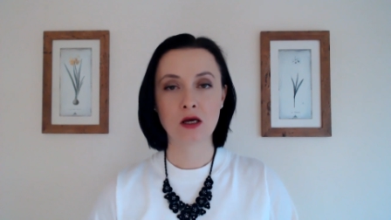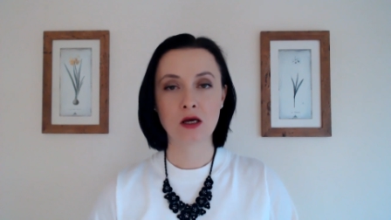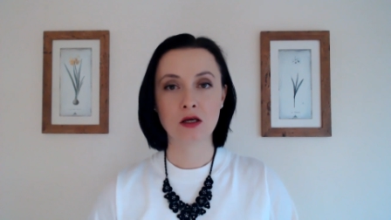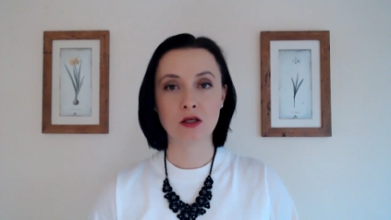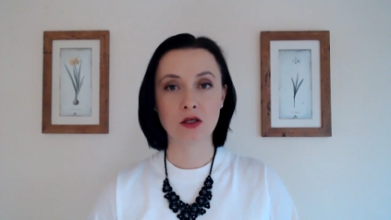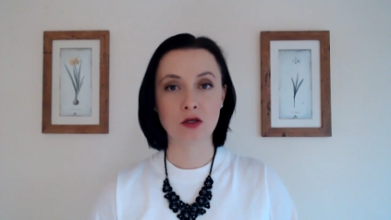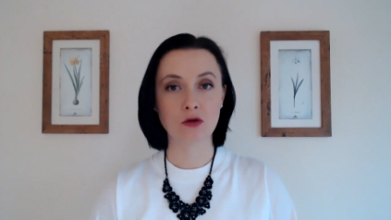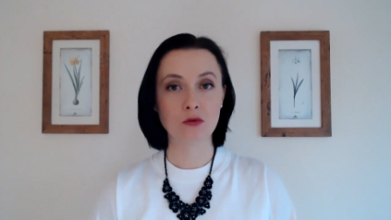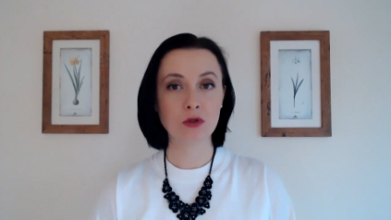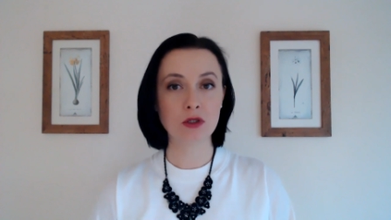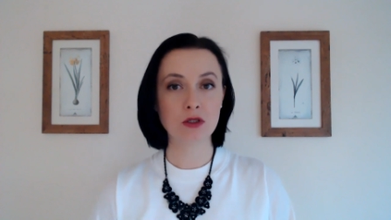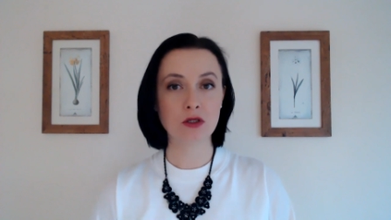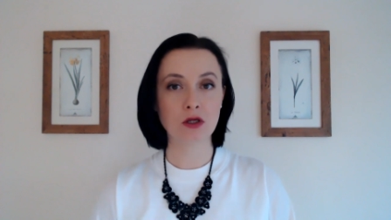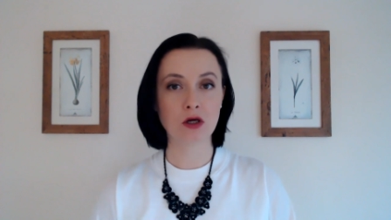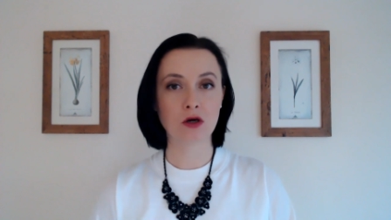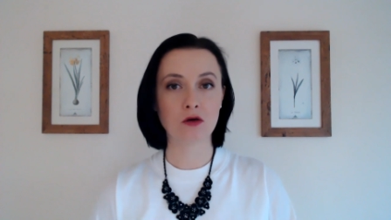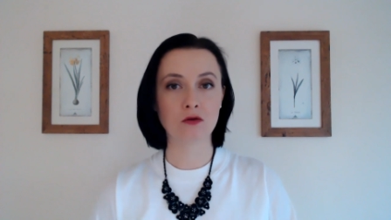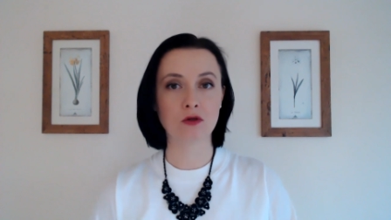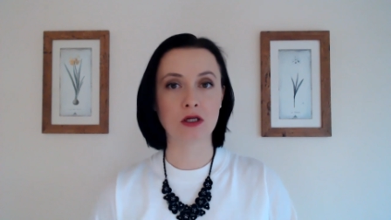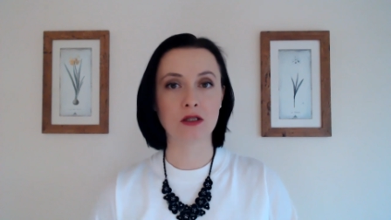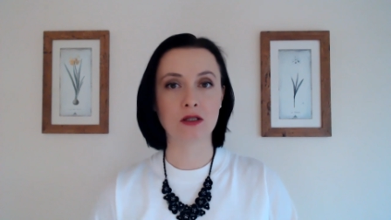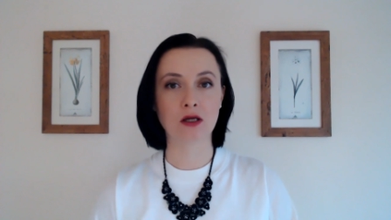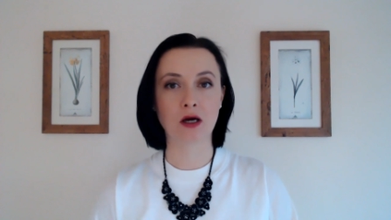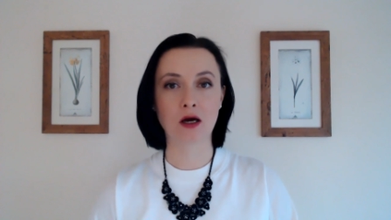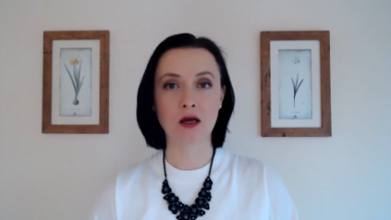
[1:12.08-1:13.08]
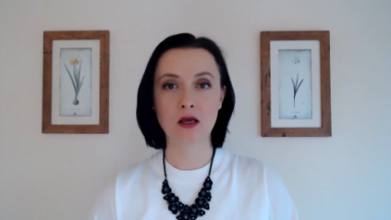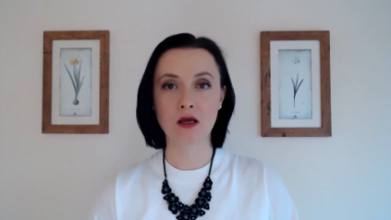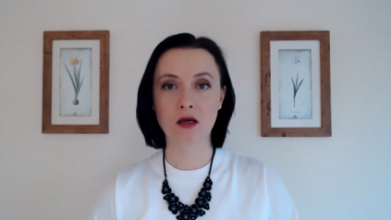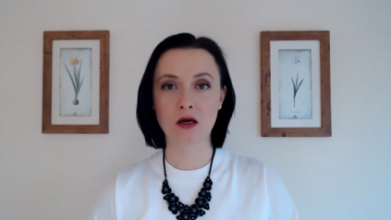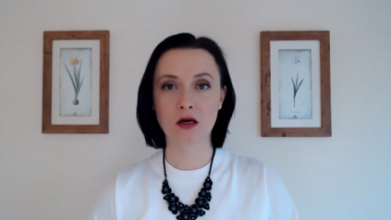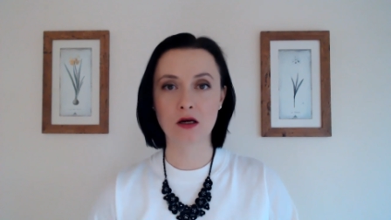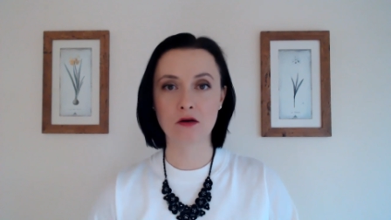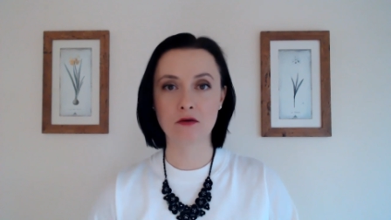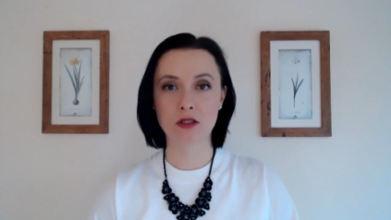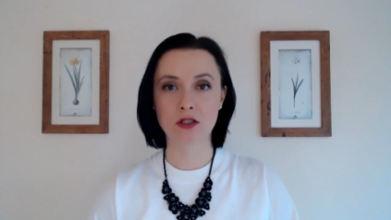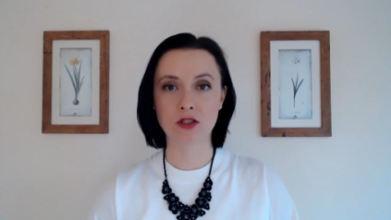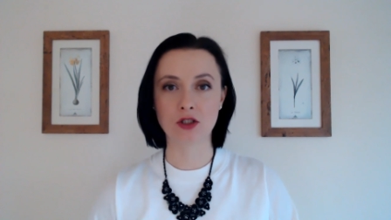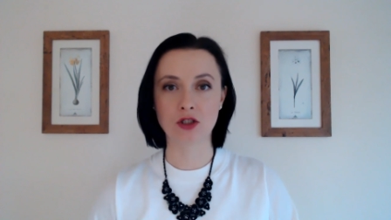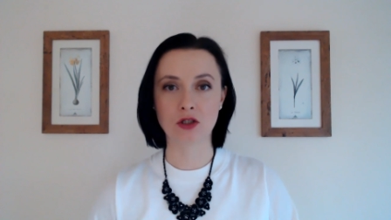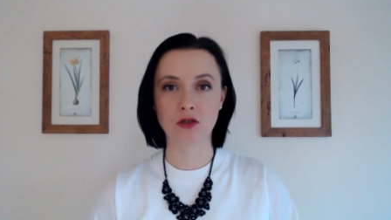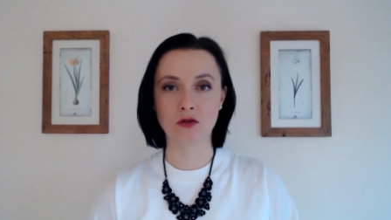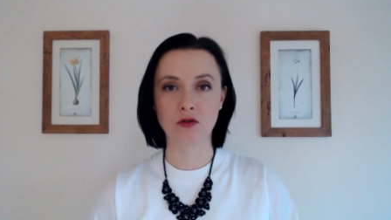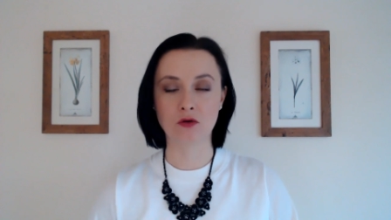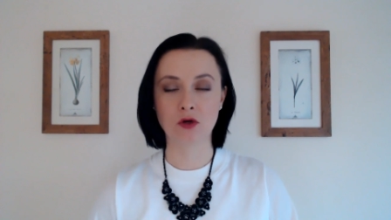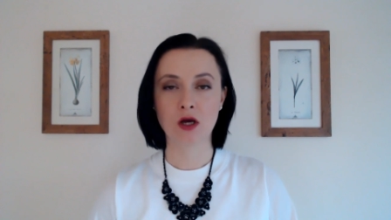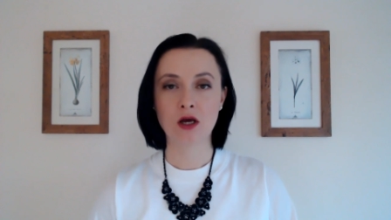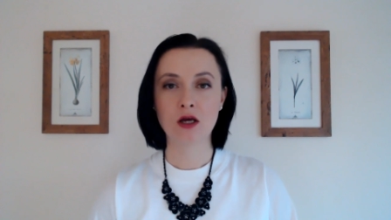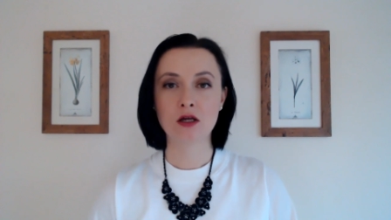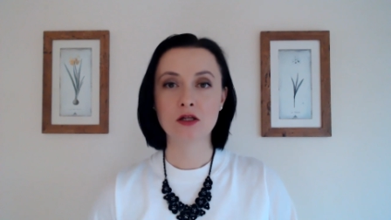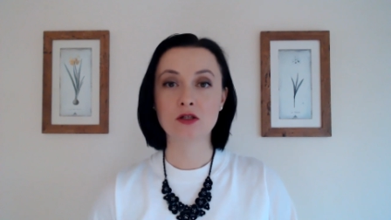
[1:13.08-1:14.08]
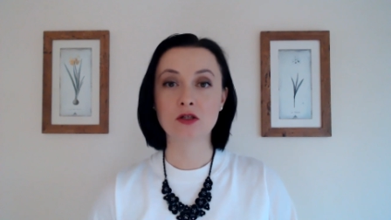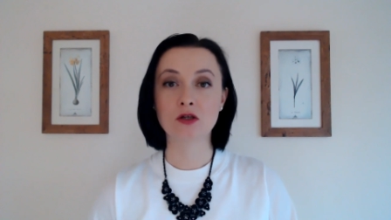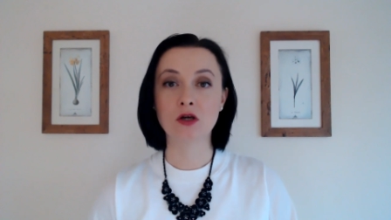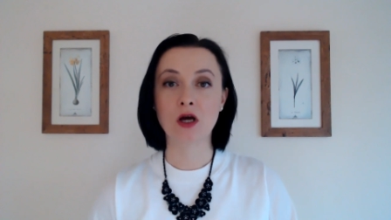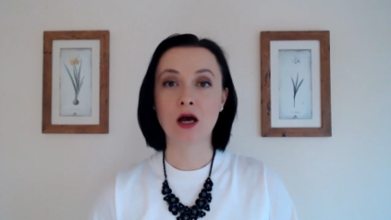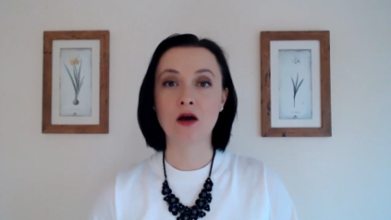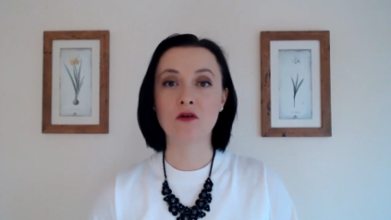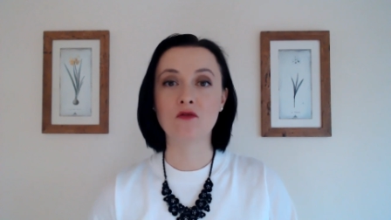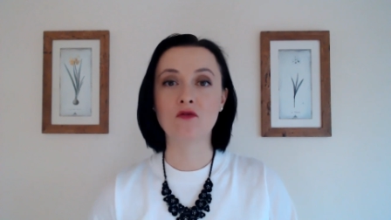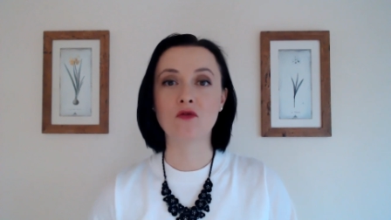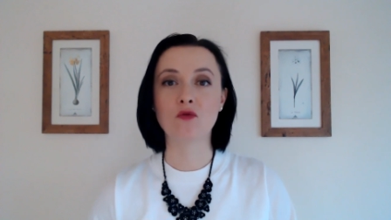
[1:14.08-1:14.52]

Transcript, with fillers: you will know that I encourage you to have